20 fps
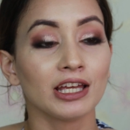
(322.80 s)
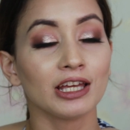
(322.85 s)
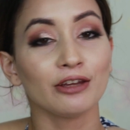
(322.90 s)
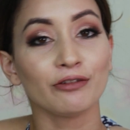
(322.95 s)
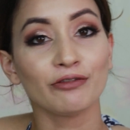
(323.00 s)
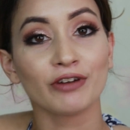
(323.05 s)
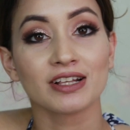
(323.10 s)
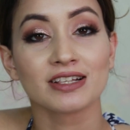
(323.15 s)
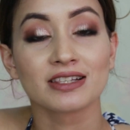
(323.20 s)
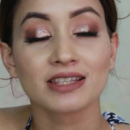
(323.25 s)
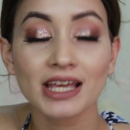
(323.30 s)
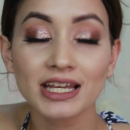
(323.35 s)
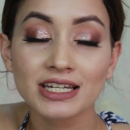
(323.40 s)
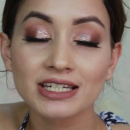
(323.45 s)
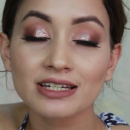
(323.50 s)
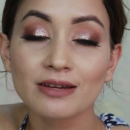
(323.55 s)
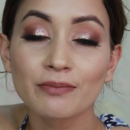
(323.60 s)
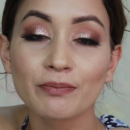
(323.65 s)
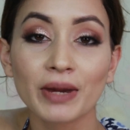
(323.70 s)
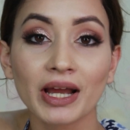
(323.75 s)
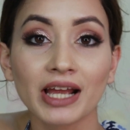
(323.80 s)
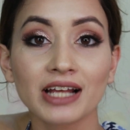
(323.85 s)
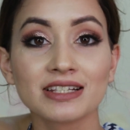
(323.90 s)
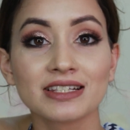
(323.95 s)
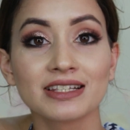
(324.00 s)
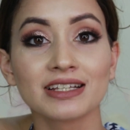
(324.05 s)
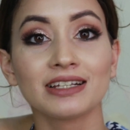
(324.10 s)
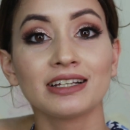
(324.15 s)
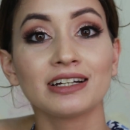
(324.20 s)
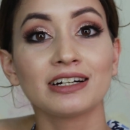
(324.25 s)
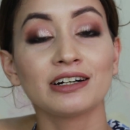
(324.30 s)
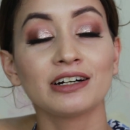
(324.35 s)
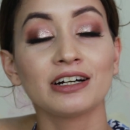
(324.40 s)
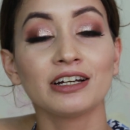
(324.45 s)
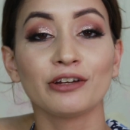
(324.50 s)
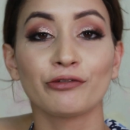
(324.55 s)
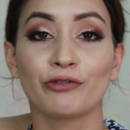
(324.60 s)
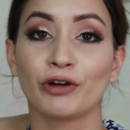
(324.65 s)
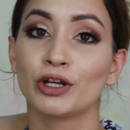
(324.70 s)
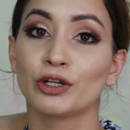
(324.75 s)
If I set my concealer,
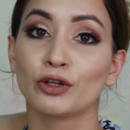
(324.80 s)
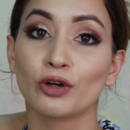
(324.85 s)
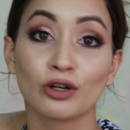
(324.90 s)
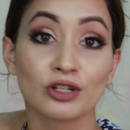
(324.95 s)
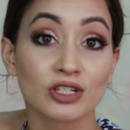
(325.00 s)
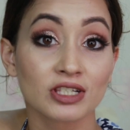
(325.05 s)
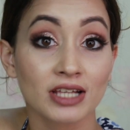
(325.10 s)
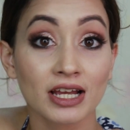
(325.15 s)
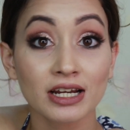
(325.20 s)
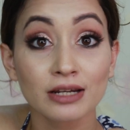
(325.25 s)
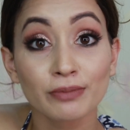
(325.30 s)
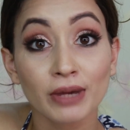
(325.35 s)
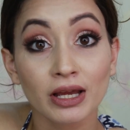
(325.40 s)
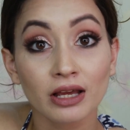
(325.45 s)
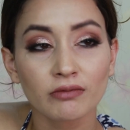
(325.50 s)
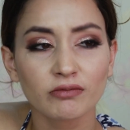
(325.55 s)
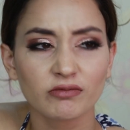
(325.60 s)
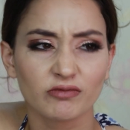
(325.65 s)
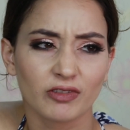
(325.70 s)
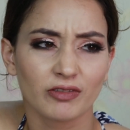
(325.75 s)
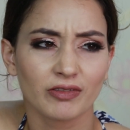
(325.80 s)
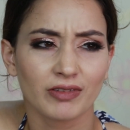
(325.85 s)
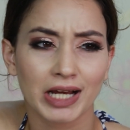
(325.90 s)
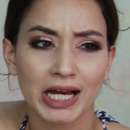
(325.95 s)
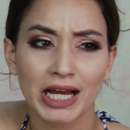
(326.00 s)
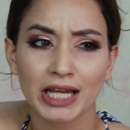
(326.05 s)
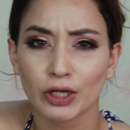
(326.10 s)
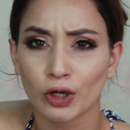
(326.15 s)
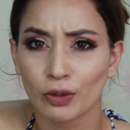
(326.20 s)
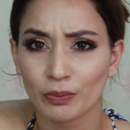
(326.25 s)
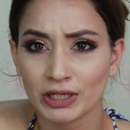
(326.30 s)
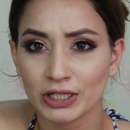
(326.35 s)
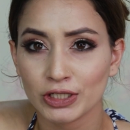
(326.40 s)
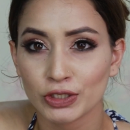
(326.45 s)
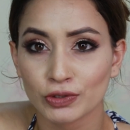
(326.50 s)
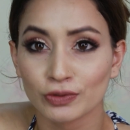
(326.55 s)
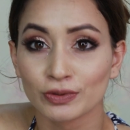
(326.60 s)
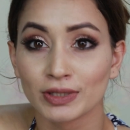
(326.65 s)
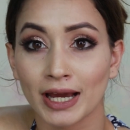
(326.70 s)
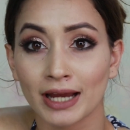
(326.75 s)
if I don't set my, I normally
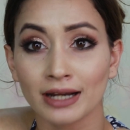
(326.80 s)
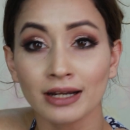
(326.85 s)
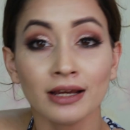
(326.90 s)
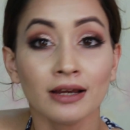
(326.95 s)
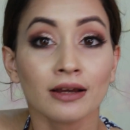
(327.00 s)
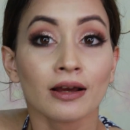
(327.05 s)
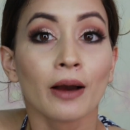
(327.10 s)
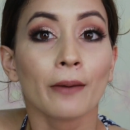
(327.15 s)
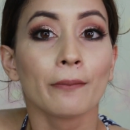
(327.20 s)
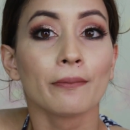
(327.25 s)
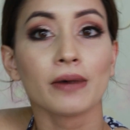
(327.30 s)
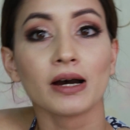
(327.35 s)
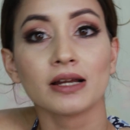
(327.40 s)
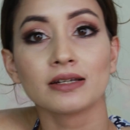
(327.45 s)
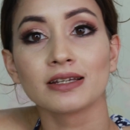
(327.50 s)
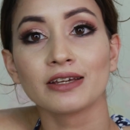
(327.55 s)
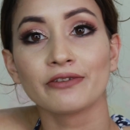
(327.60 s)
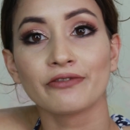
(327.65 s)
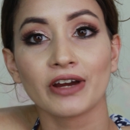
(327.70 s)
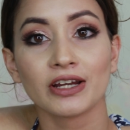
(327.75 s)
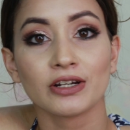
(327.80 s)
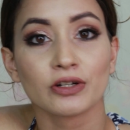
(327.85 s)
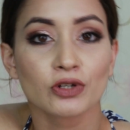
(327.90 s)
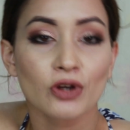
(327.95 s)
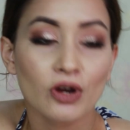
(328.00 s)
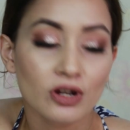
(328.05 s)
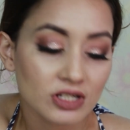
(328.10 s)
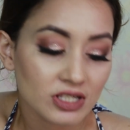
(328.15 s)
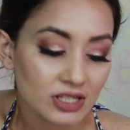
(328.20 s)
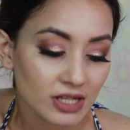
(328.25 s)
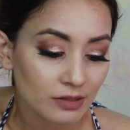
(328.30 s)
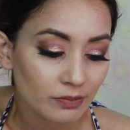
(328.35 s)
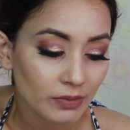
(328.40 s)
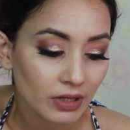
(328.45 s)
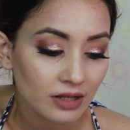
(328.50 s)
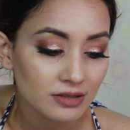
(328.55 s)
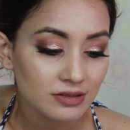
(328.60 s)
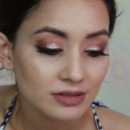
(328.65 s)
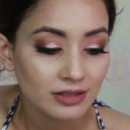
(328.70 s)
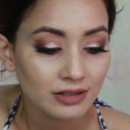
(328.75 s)
do that, but if I don't set
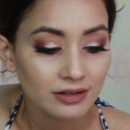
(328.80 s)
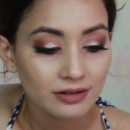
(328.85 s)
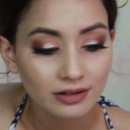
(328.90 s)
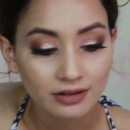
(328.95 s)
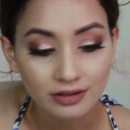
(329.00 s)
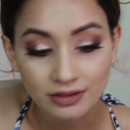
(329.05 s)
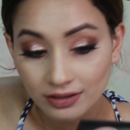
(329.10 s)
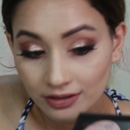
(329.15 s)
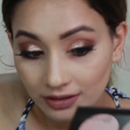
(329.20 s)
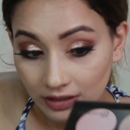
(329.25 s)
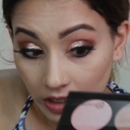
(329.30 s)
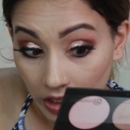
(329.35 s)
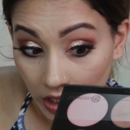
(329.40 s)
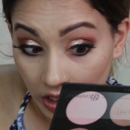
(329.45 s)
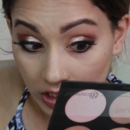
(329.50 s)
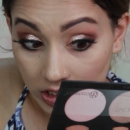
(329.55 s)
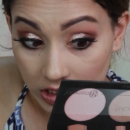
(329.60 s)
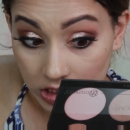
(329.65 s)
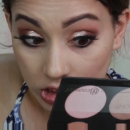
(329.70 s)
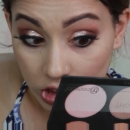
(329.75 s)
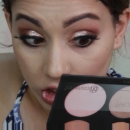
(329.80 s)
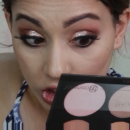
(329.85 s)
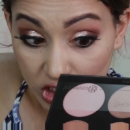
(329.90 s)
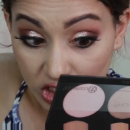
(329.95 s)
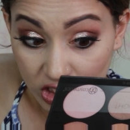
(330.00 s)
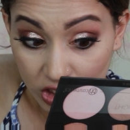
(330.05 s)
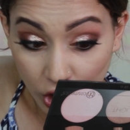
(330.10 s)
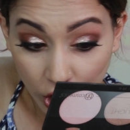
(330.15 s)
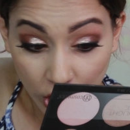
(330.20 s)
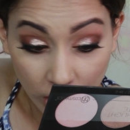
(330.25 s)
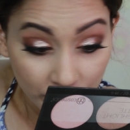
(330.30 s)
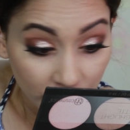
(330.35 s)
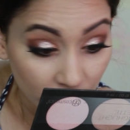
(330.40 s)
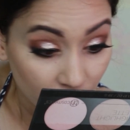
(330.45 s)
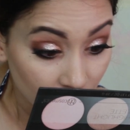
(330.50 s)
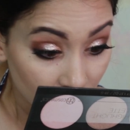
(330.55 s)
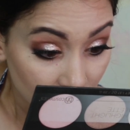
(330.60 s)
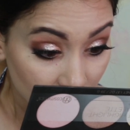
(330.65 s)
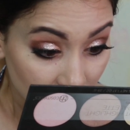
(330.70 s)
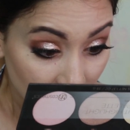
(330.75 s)
my concealer, it is gonna be
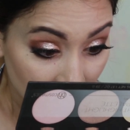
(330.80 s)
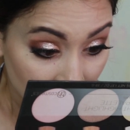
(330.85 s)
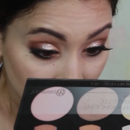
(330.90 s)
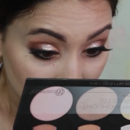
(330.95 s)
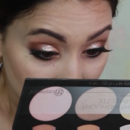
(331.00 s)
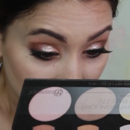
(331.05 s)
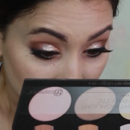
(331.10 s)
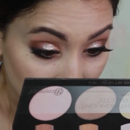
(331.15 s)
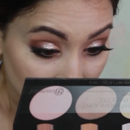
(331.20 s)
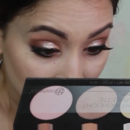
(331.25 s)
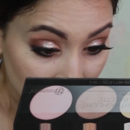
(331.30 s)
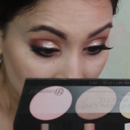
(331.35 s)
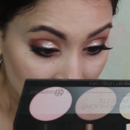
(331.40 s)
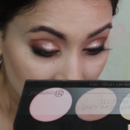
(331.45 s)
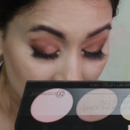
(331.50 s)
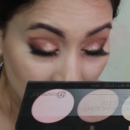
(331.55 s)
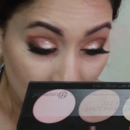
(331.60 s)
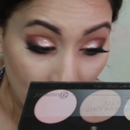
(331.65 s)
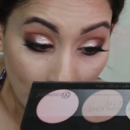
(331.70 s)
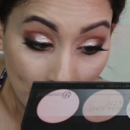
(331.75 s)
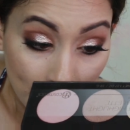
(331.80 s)
worse than this.